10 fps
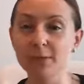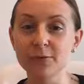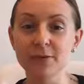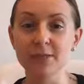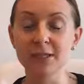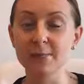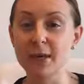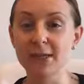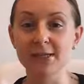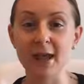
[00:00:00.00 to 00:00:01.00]
which just
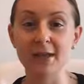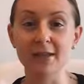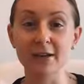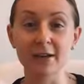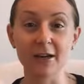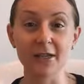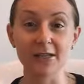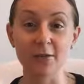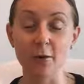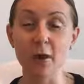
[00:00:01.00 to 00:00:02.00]
means that there
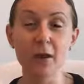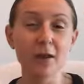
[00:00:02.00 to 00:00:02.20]
is no